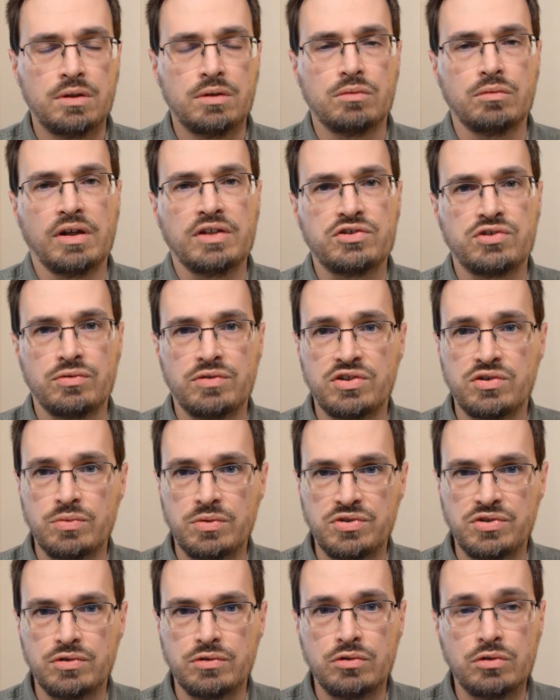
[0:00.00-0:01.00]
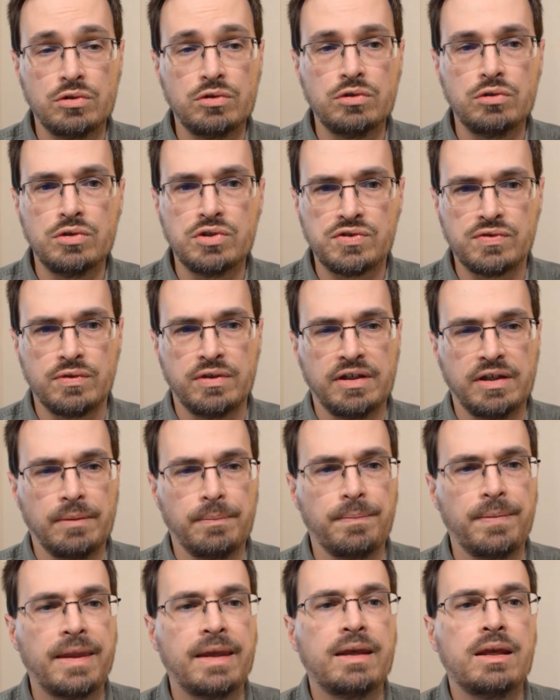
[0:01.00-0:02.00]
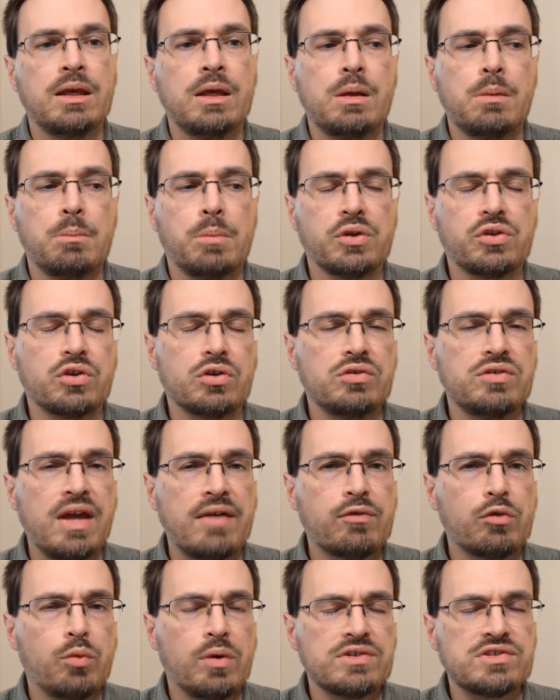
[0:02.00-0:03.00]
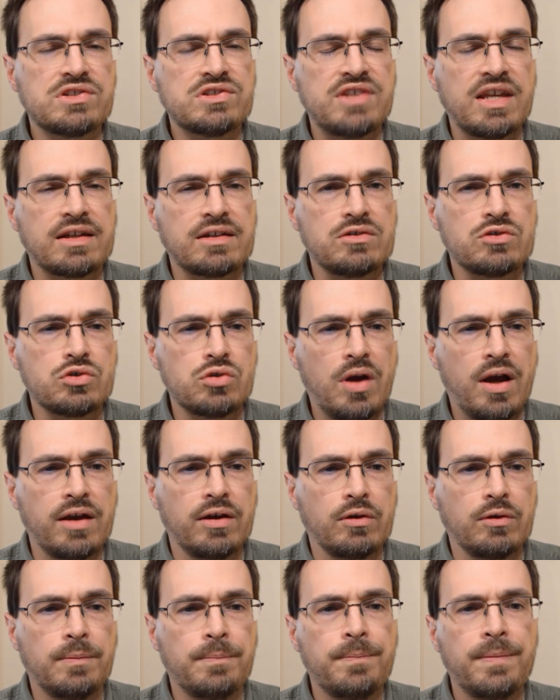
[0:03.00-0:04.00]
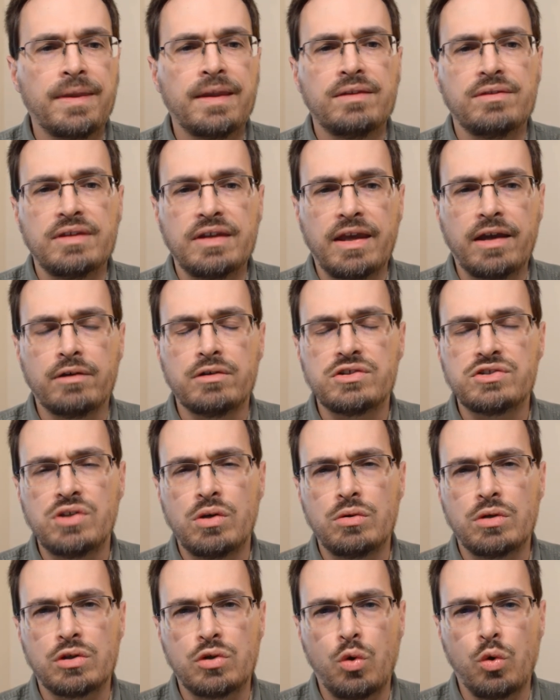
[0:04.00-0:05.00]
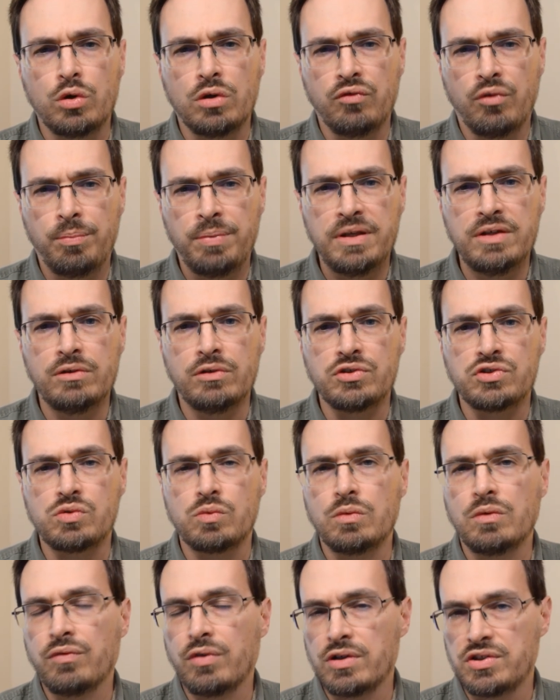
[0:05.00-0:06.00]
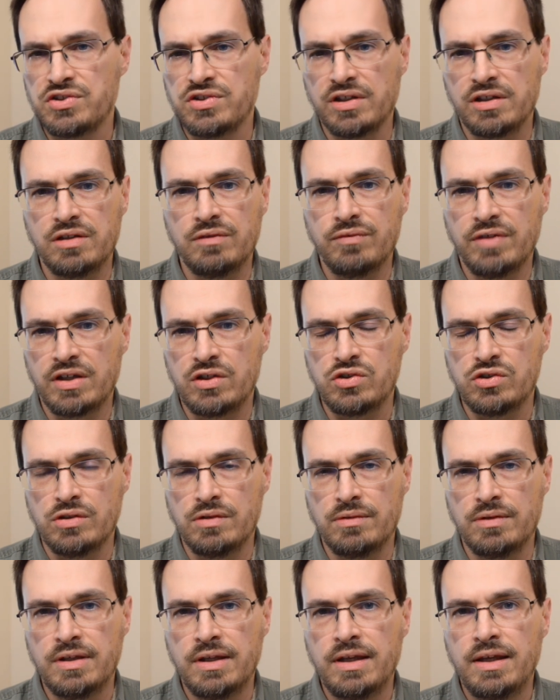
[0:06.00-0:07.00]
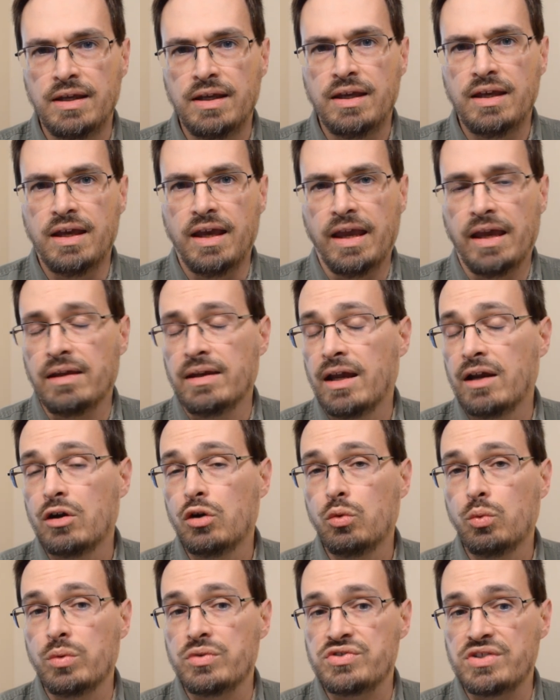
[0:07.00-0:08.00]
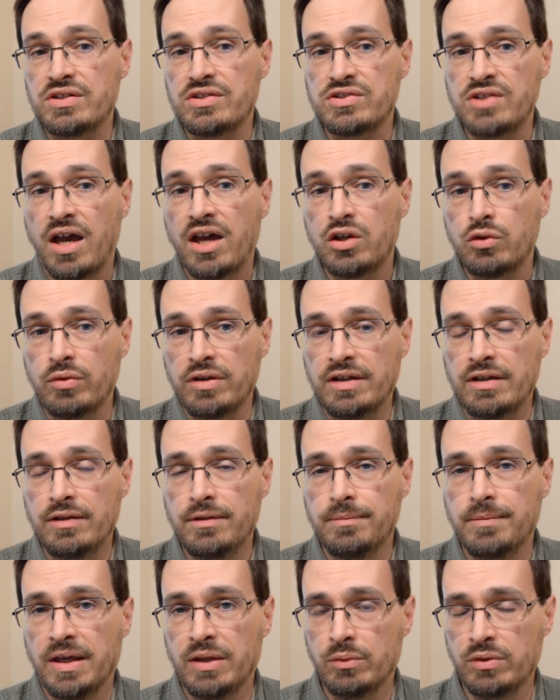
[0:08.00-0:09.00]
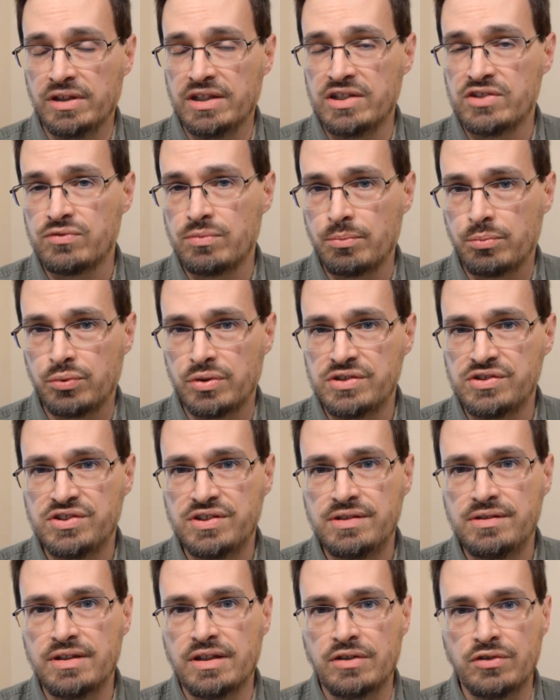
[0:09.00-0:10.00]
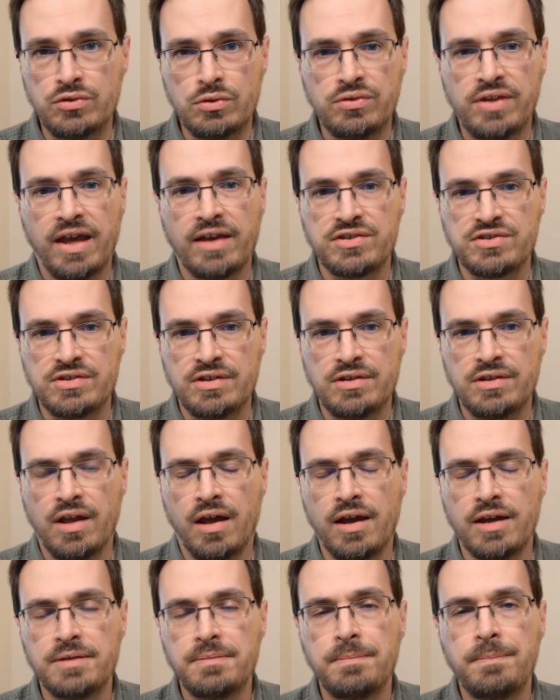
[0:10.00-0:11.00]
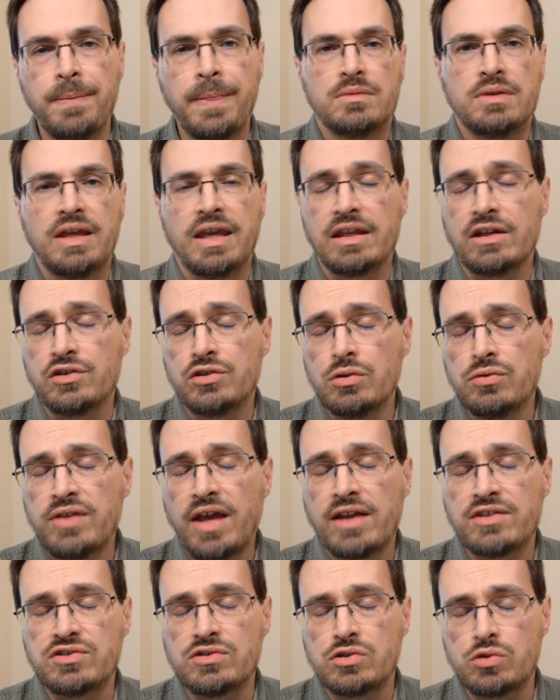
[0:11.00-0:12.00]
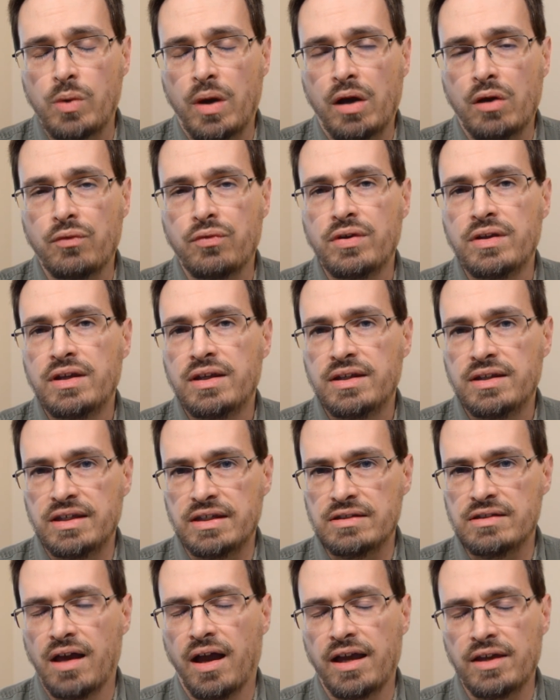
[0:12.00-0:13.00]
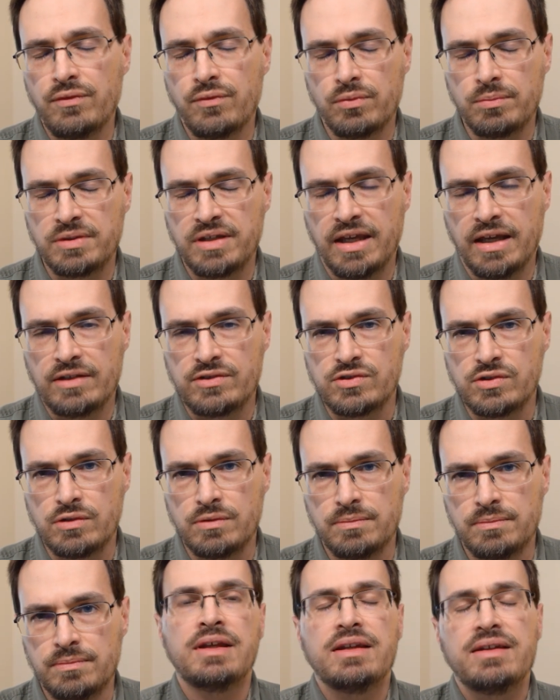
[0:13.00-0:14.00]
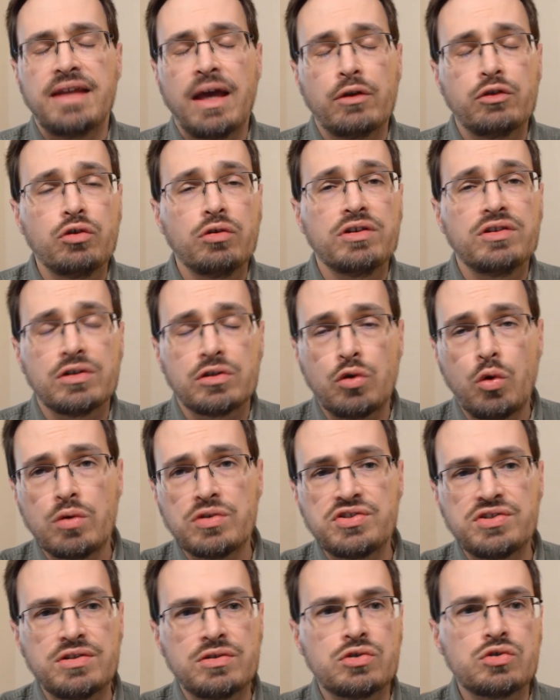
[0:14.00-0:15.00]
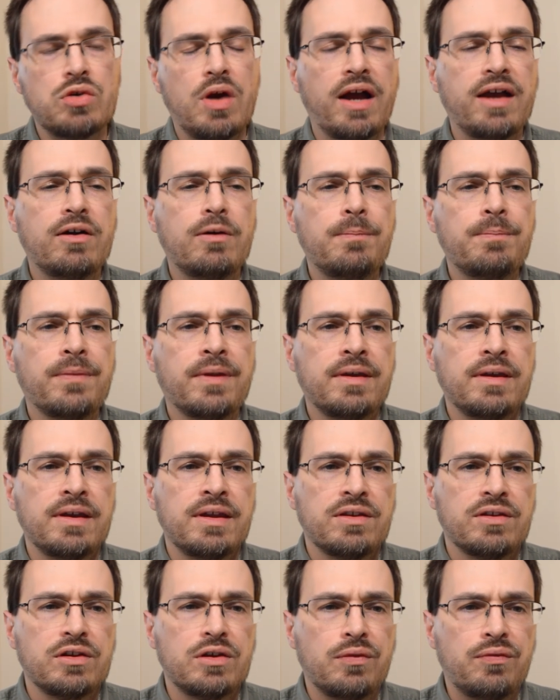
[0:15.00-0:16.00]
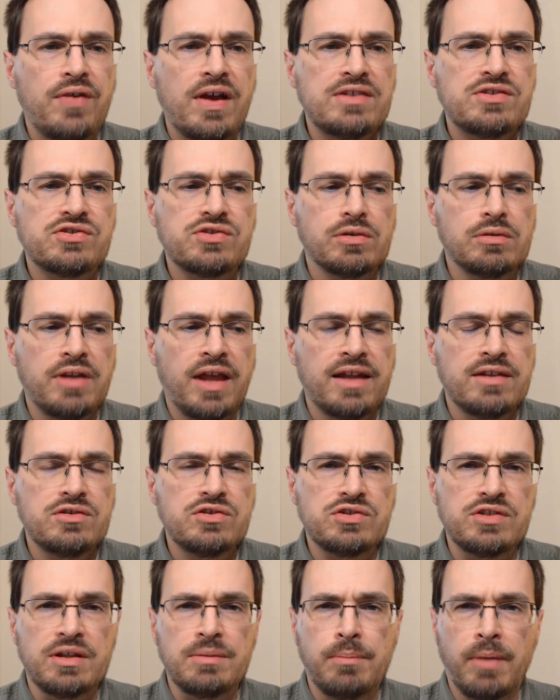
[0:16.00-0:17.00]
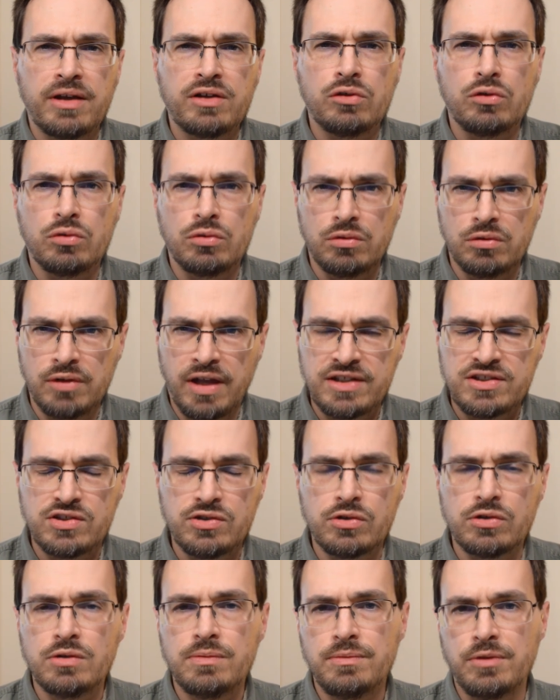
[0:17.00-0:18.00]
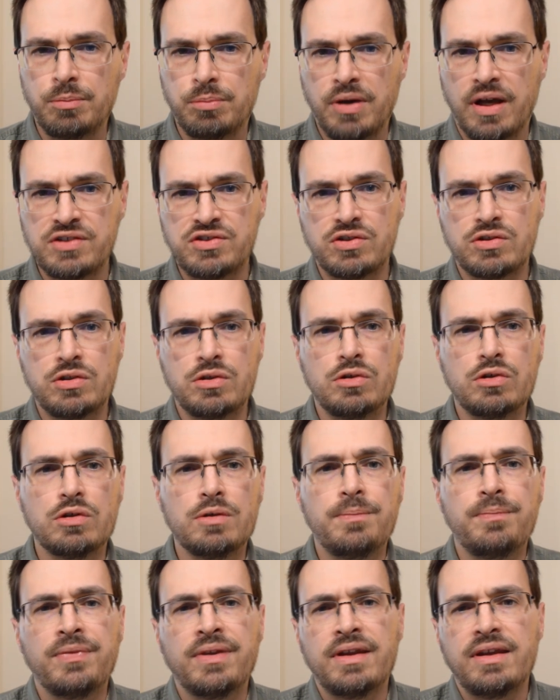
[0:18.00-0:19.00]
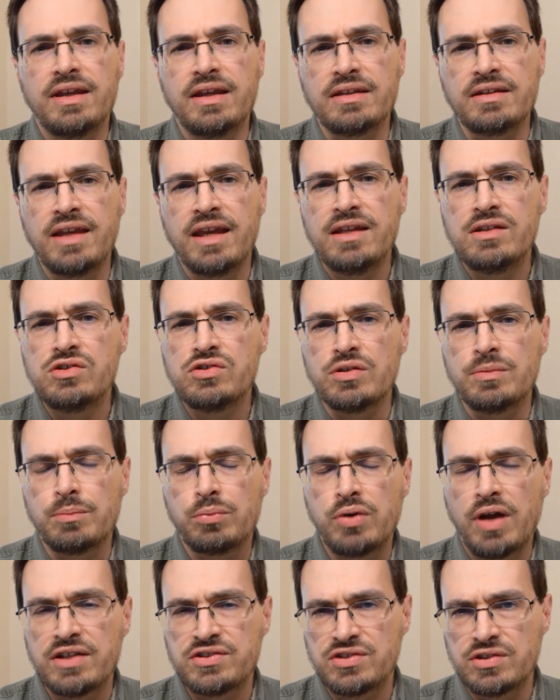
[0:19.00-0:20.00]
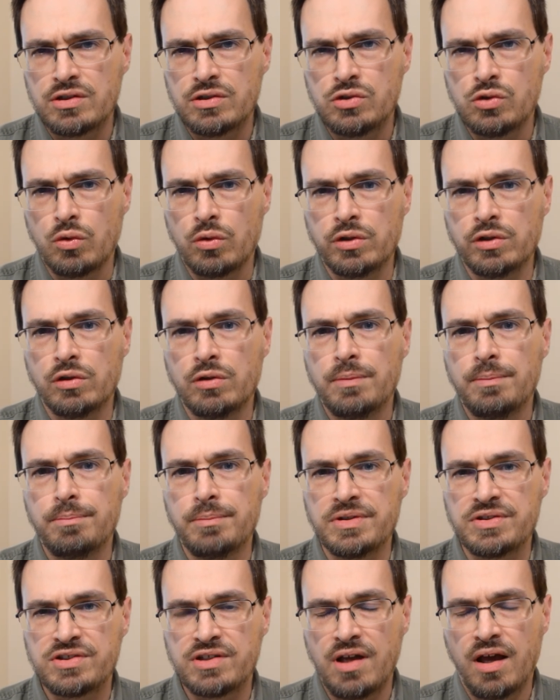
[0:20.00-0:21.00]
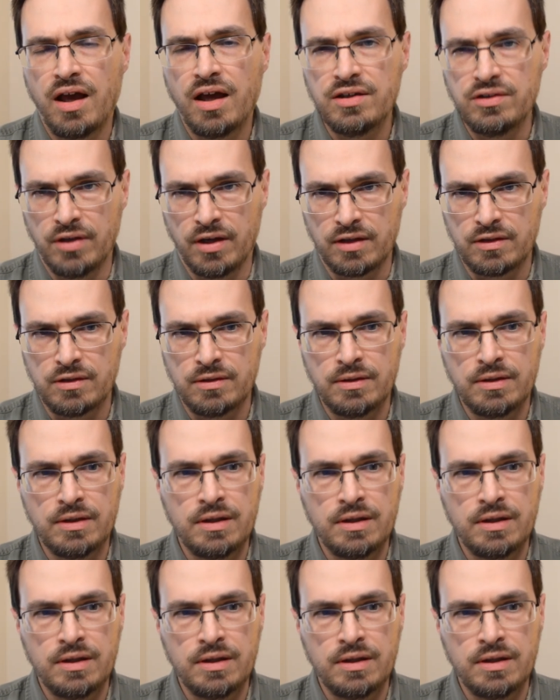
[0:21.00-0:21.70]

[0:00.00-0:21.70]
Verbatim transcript: right? So this was good news for him. But there never was a second trial. The Arizona Court of Appeals reversed the conviction, and Harold was exonerated and released from prison in 2009, and in 2012, he died from cancer. Now, during the course of the trial, the defense alleged that Michael Lessler, the prosecutor, engaged in prosecutorial misconduct.